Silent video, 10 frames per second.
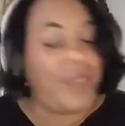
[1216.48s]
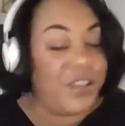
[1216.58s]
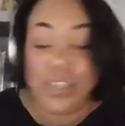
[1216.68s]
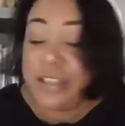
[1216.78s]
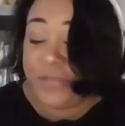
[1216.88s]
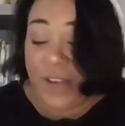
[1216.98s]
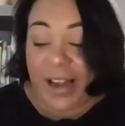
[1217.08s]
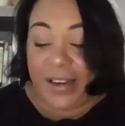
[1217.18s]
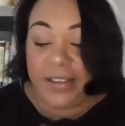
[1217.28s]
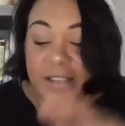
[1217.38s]
She's
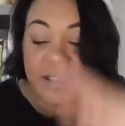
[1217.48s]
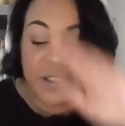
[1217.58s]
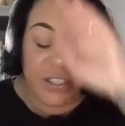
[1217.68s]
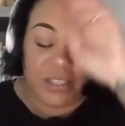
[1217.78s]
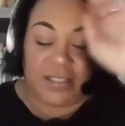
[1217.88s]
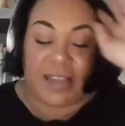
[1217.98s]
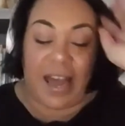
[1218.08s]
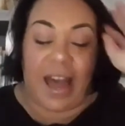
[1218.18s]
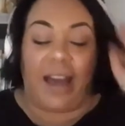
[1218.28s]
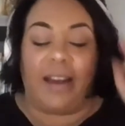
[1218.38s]
fine. She's
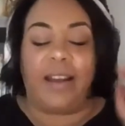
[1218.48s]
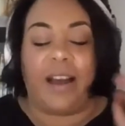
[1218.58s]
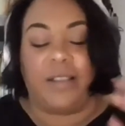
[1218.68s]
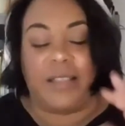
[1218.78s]
at Cal